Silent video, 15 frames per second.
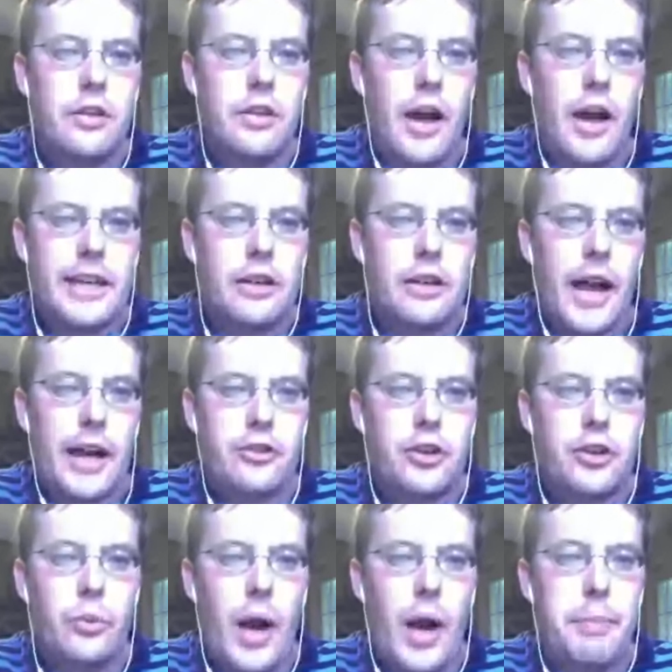I can
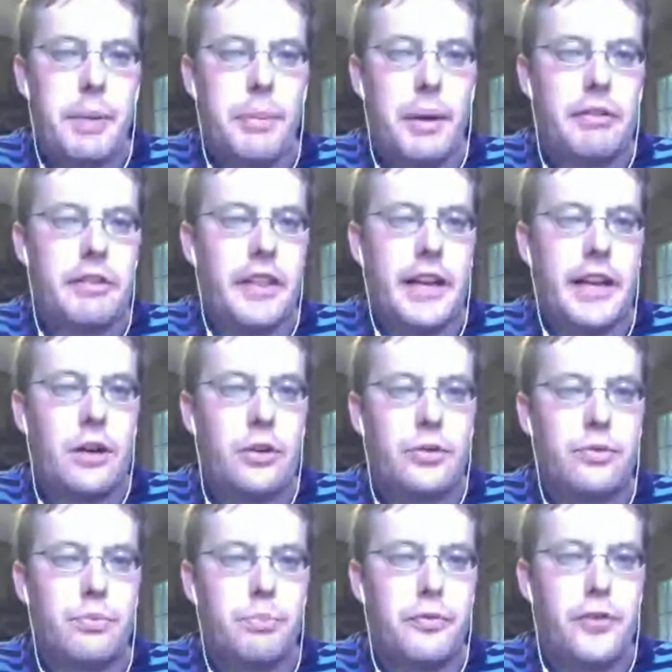actually wrap up everything
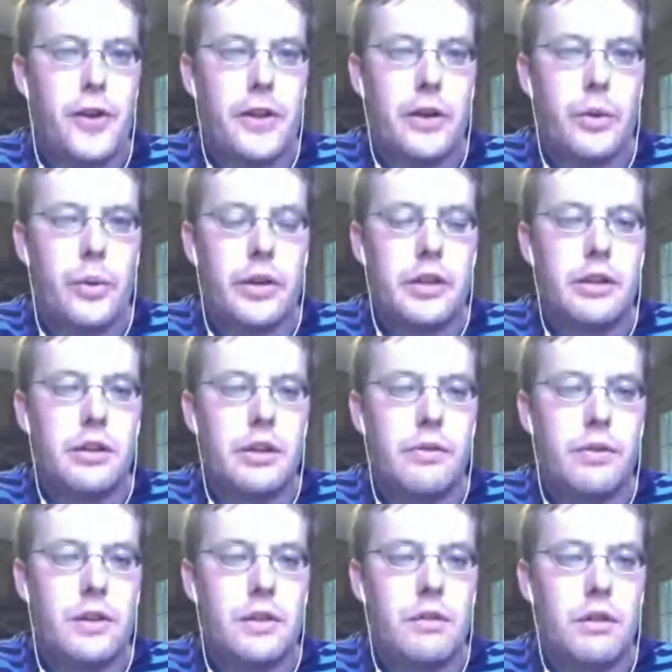else fairly quickly if
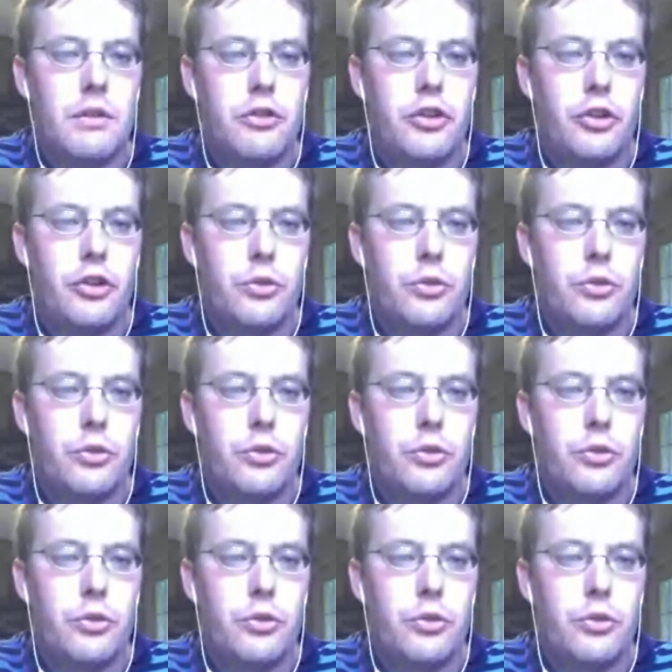you just